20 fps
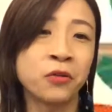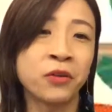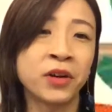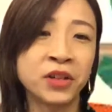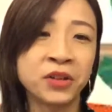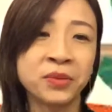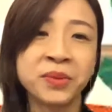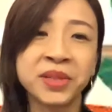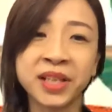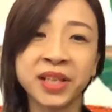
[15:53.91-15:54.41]
What do
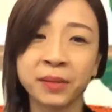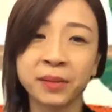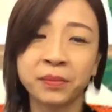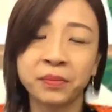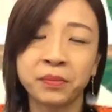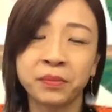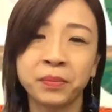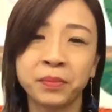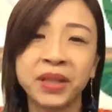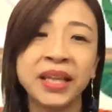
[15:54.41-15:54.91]
you mean like
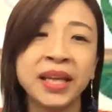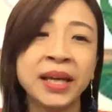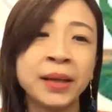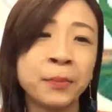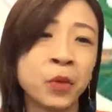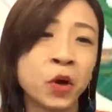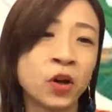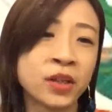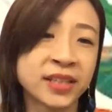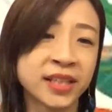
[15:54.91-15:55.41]
play
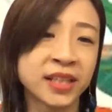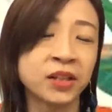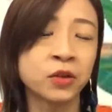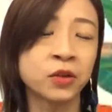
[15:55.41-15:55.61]
more, take